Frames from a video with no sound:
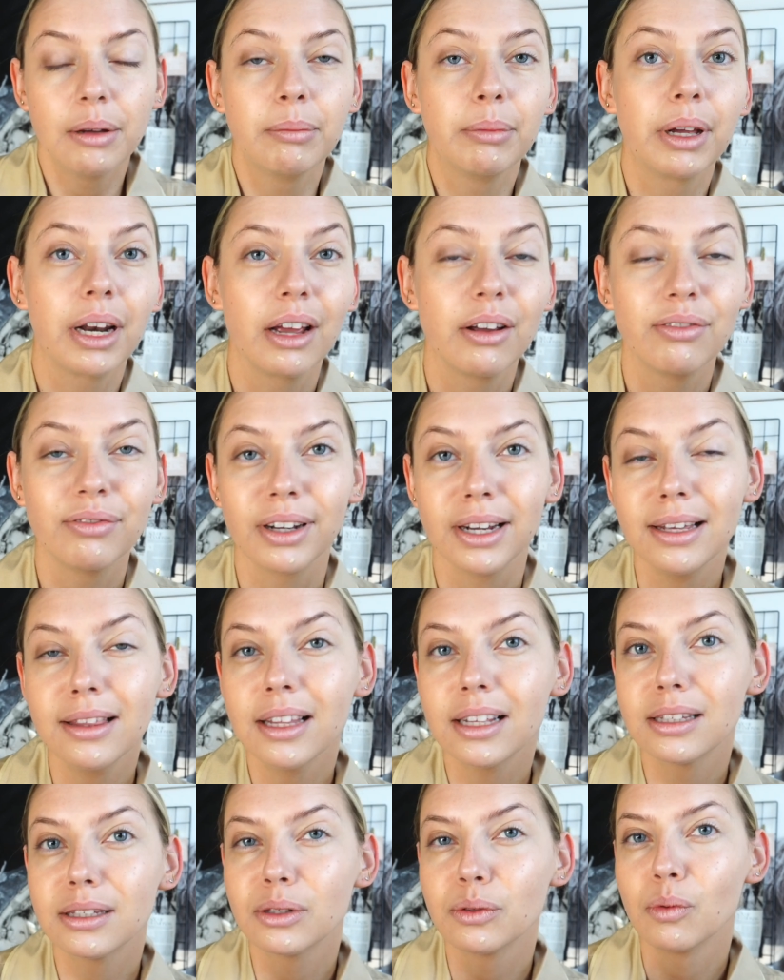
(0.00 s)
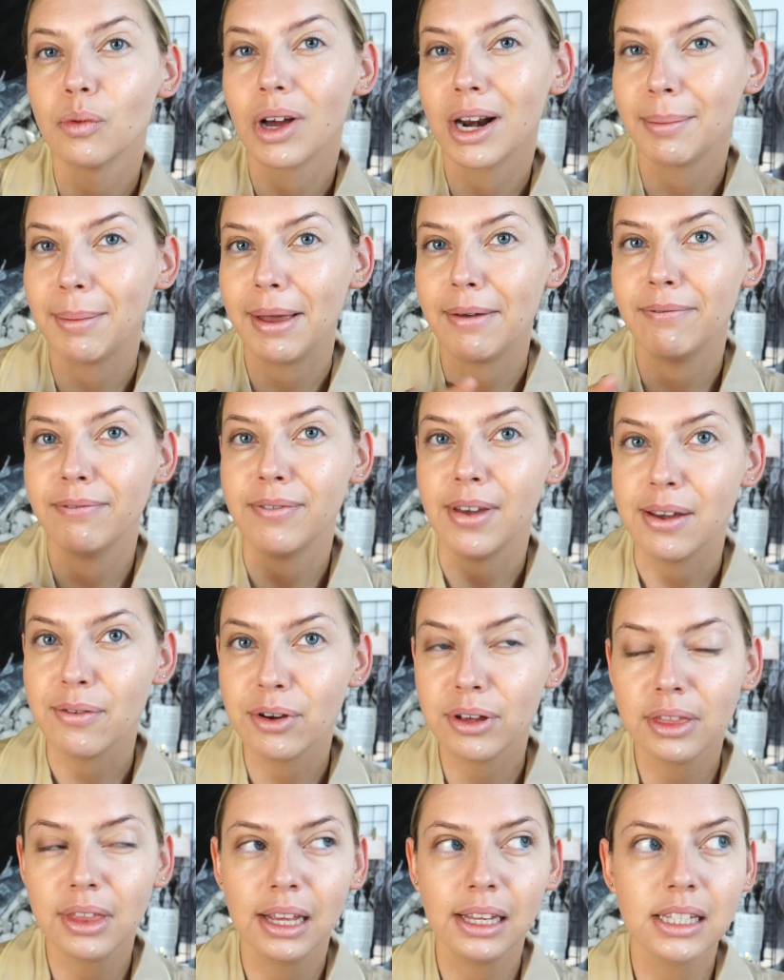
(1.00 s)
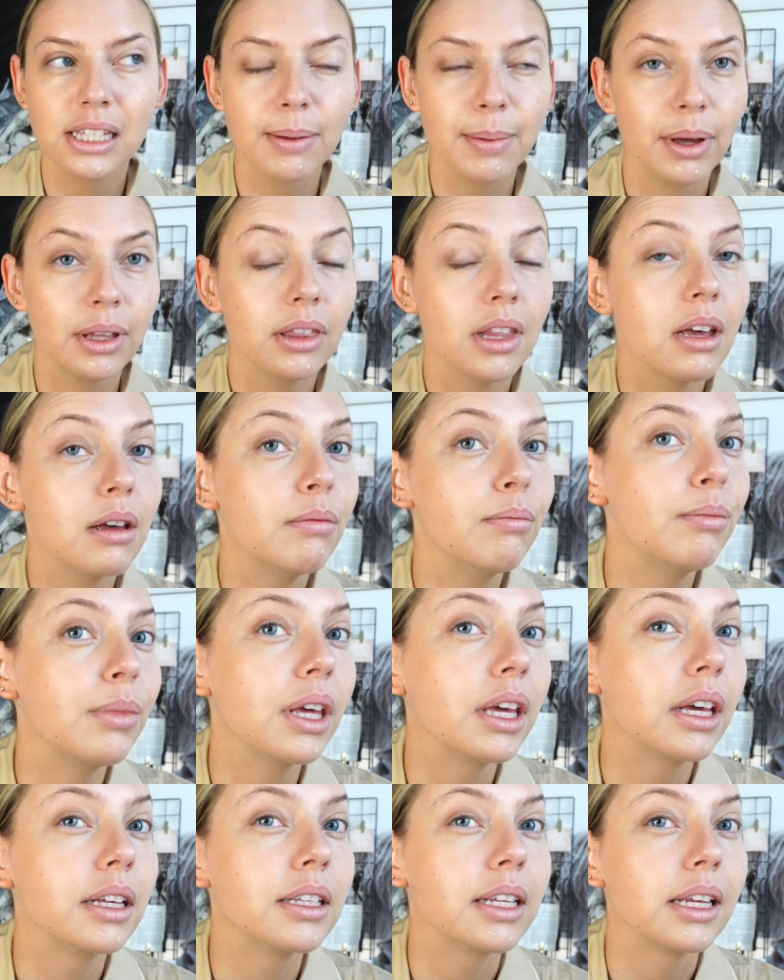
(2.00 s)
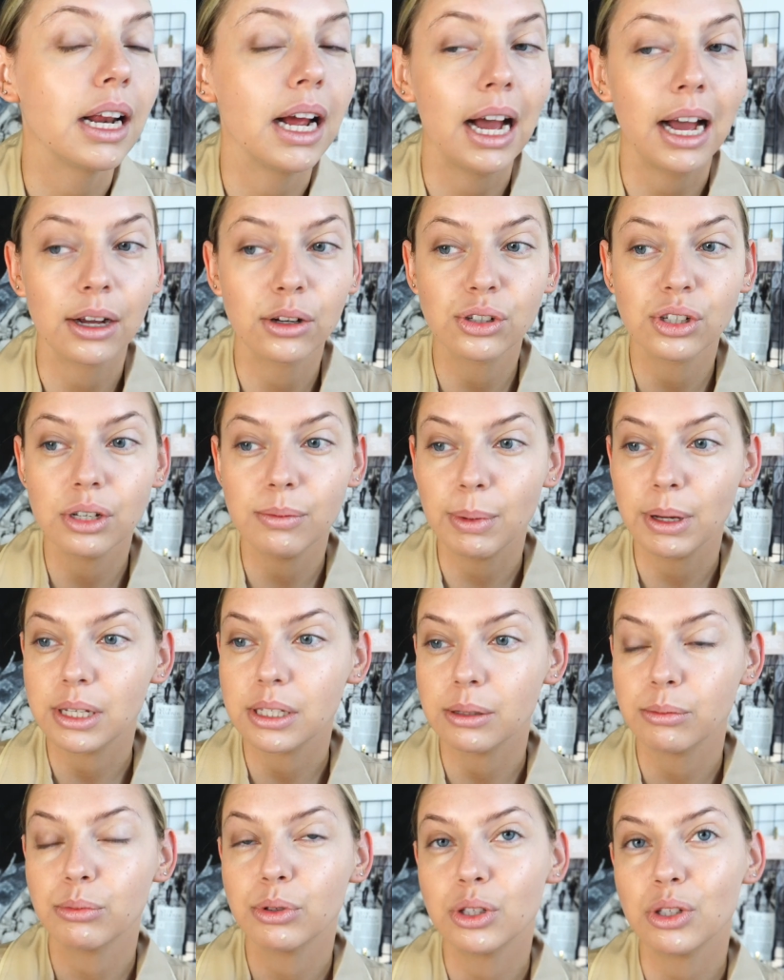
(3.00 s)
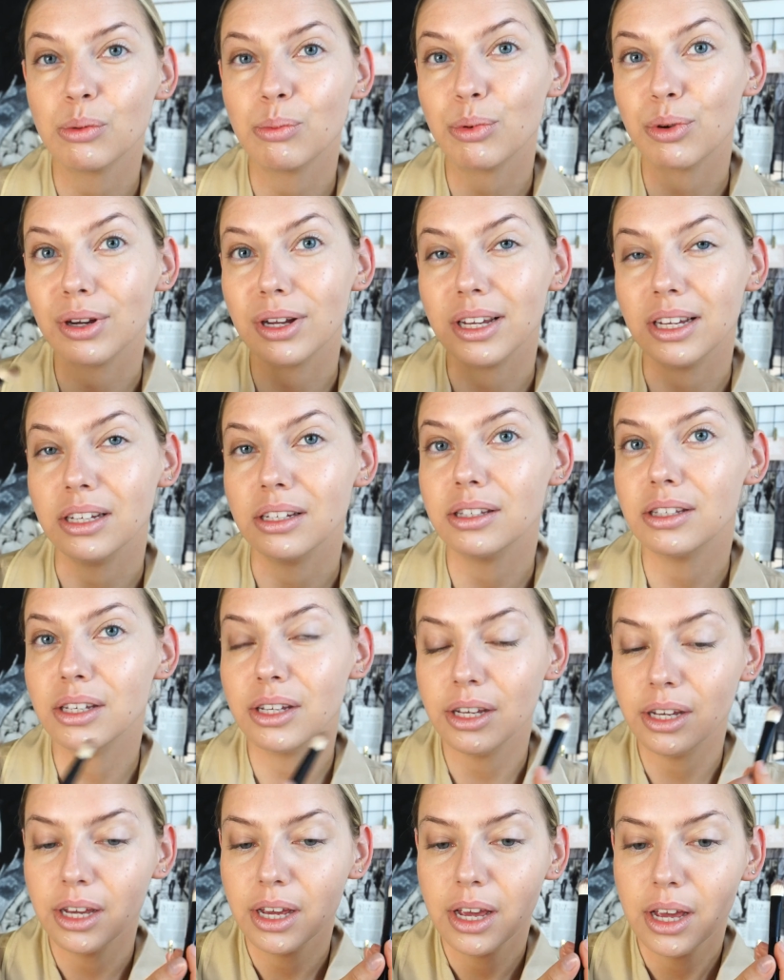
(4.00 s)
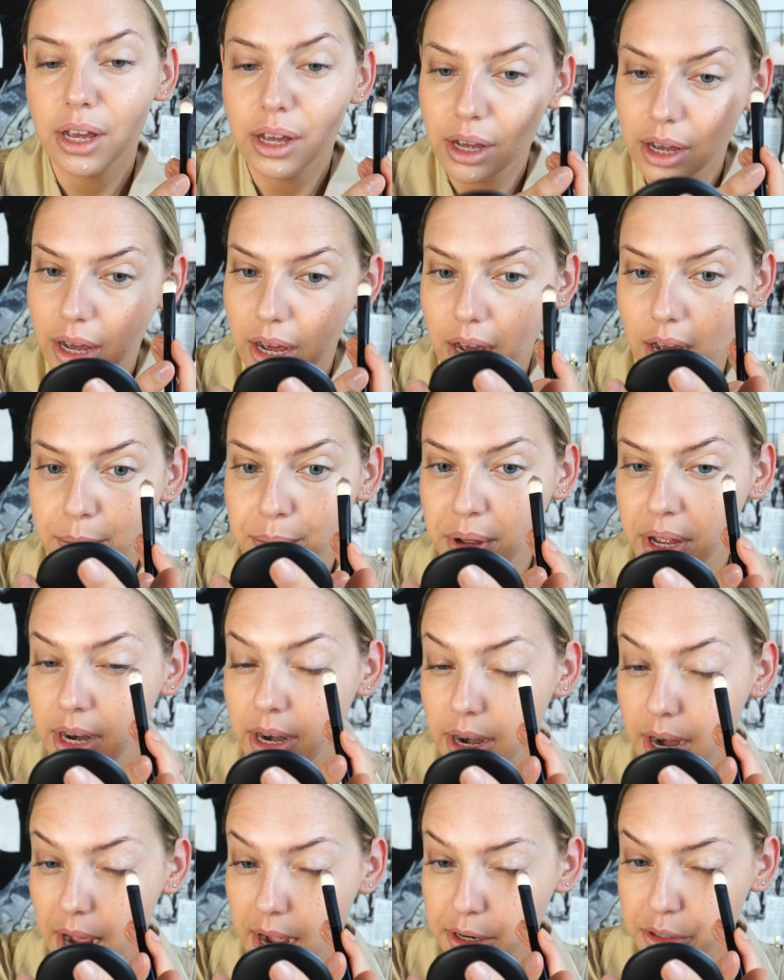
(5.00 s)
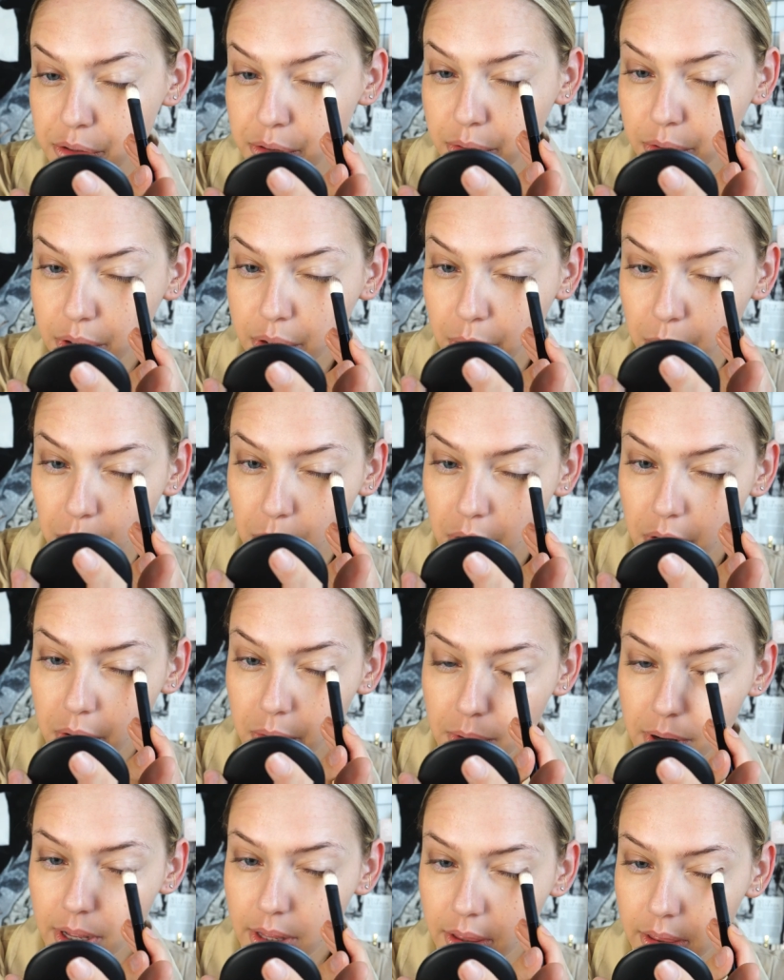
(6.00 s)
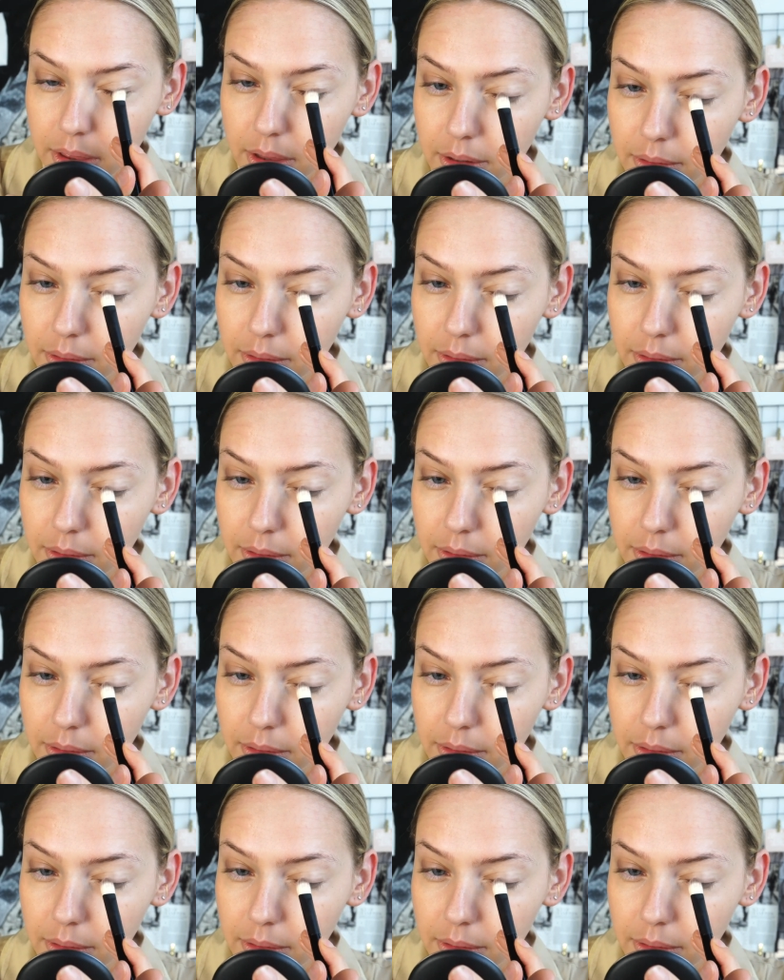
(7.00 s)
but I find that's one of my favorite things about them because it actually makes them super easy and natural to work with.